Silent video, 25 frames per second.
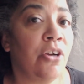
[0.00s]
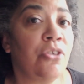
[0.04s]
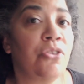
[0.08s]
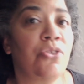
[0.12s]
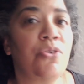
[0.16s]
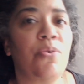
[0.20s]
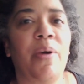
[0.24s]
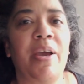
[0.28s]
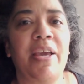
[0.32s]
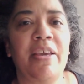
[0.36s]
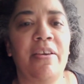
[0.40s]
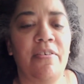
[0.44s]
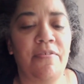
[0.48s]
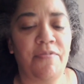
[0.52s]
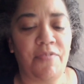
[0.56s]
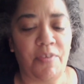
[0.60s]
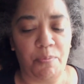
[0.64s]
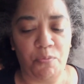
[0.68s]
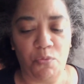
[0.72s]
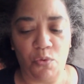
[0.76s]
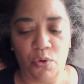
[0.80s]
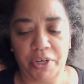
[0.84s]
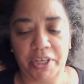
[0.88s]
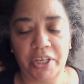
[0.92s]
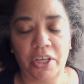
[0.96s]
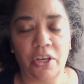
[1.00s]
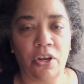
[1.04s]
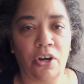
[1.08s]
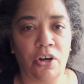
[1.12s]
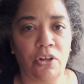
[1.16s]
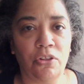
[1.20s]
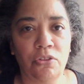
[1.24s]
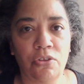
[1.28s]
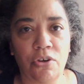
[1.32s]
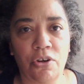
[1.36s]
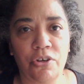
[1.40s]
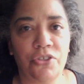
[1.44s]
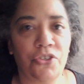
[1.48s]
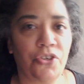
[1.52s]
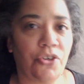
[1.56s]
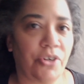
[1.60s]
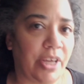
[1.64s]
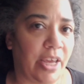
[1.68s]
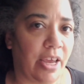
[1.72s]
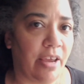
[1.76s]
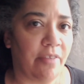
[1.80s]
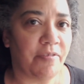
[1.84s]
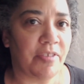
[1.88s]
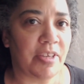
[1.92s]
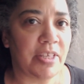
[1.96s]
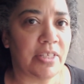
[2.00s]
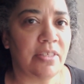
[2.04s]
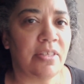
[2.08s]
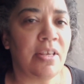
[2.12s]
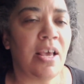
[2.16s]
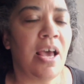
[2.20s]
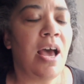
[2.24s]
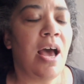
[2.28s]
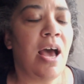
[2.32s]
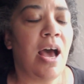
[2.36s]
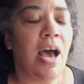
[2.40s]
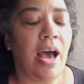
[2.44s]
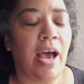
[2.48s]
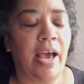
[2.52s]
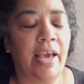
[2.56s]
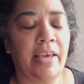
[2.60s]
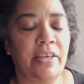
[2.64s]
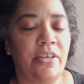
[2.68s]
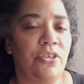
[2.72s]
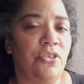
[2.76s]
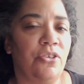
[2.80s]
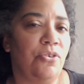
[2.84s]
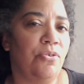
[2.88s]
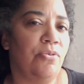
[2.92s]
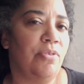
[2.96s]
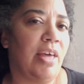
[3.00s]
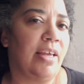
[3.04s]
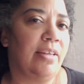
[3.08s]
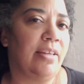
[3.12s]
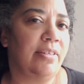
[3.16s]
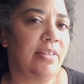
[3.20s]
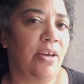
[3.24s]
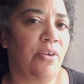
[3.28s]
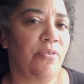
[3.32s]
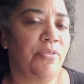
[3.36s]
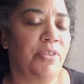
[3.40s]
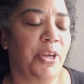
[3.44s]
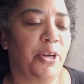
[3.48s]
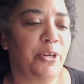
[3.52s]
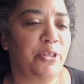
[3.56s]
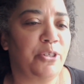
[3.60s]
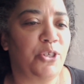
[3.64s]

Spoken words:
So if I'm working on a larger canvas, I can do that down there.